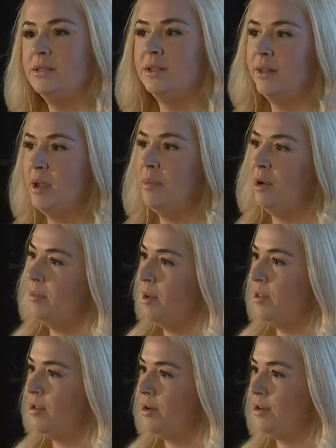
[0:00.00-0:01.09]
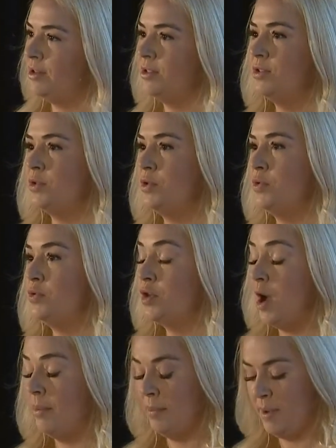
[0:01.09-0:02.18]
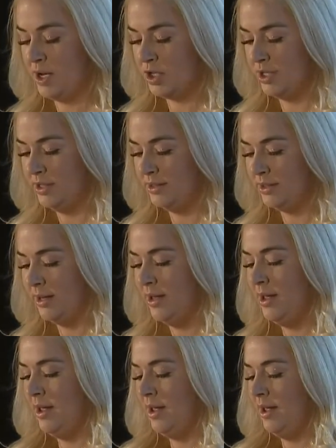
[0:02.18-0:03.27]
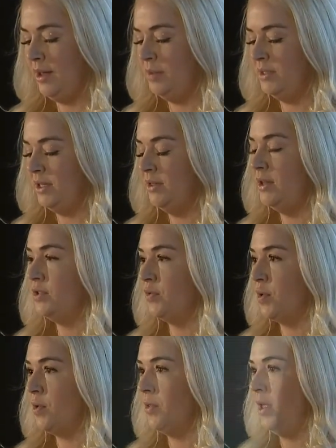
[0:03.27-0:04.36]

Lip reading: to laboring mothers to trauma patients. And it was in this role